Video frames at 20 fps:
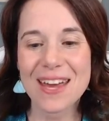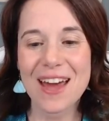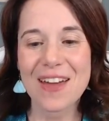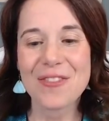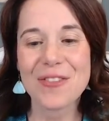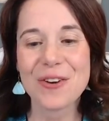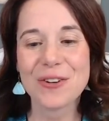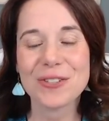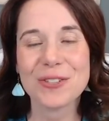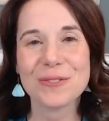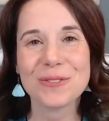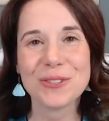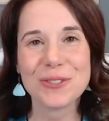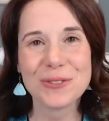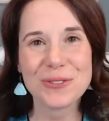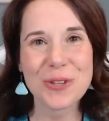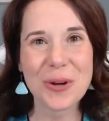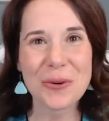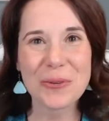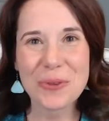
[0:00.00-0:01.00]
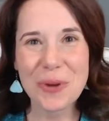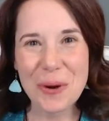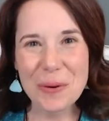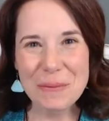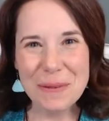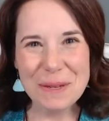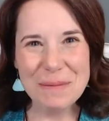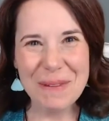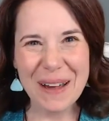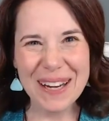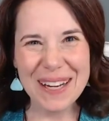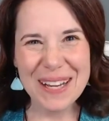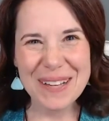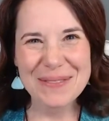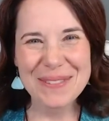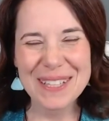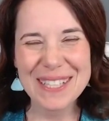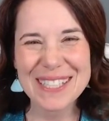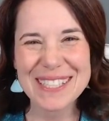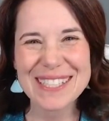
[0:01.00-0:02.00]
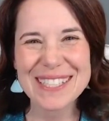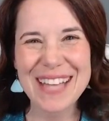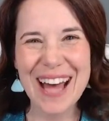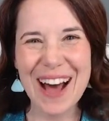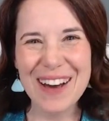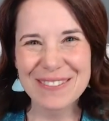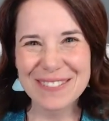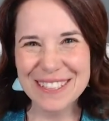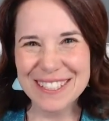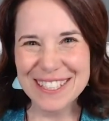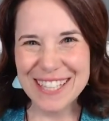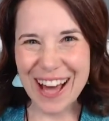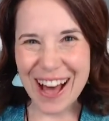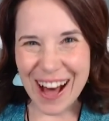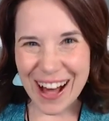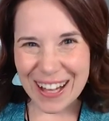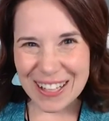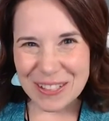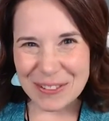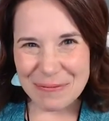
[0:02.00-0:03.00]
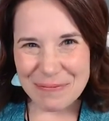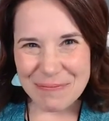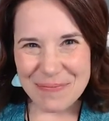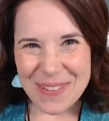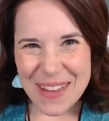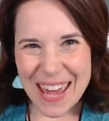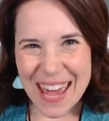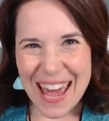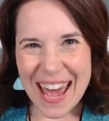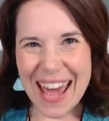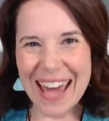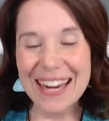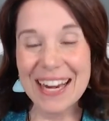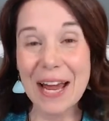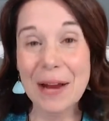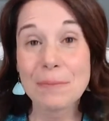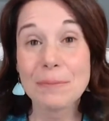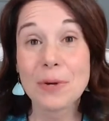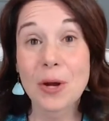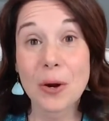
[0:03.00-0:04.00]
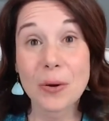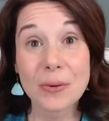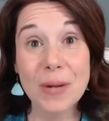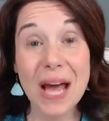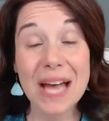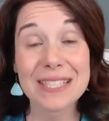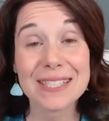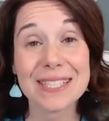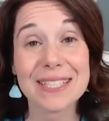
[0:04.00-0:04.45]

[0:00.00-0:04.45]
And those of you who don't know me, my name is Avital, and I'm known as